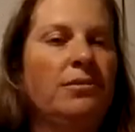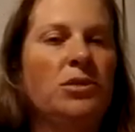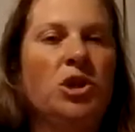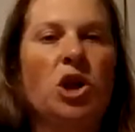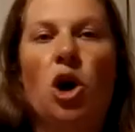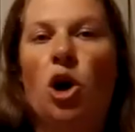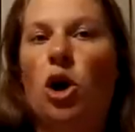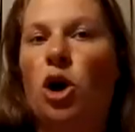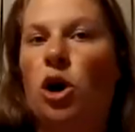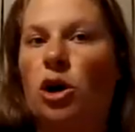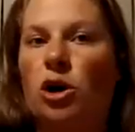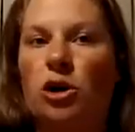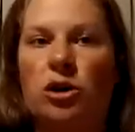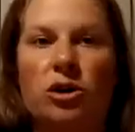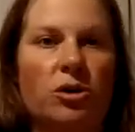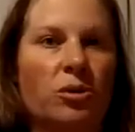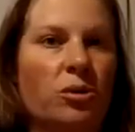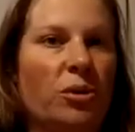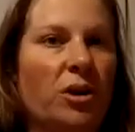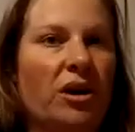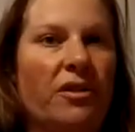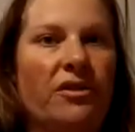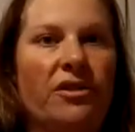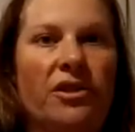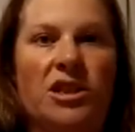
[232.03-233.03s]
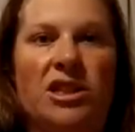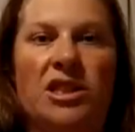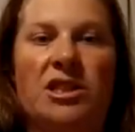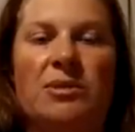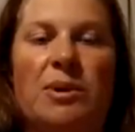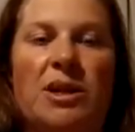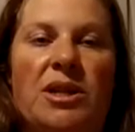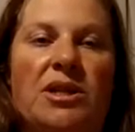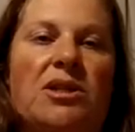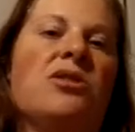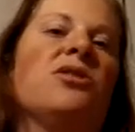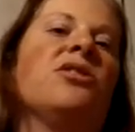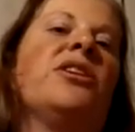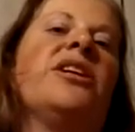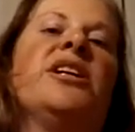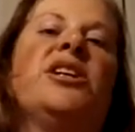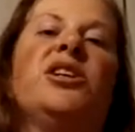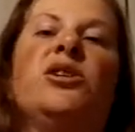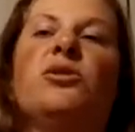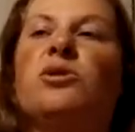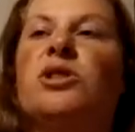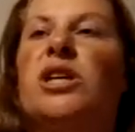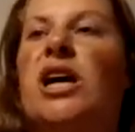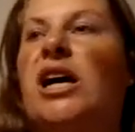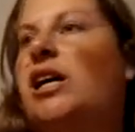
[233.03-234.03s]
cart or whatever dispensary,
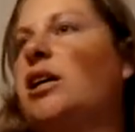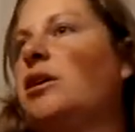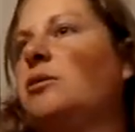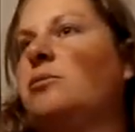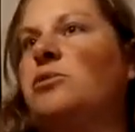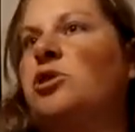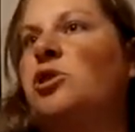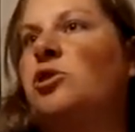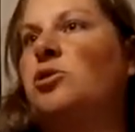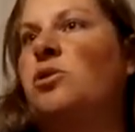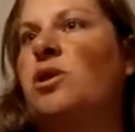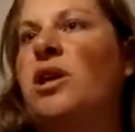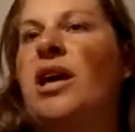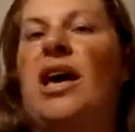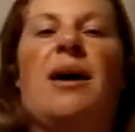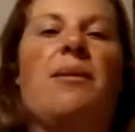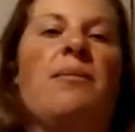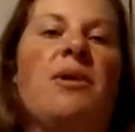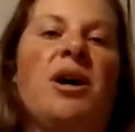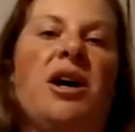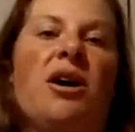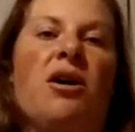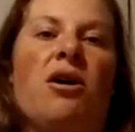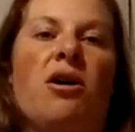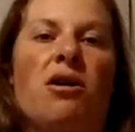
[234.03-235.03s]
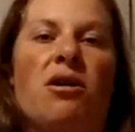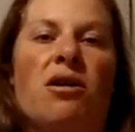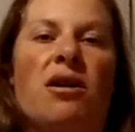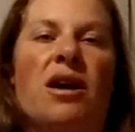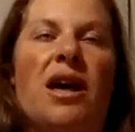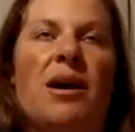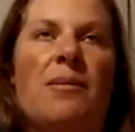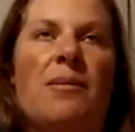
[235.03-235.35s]
you check them to the MAR,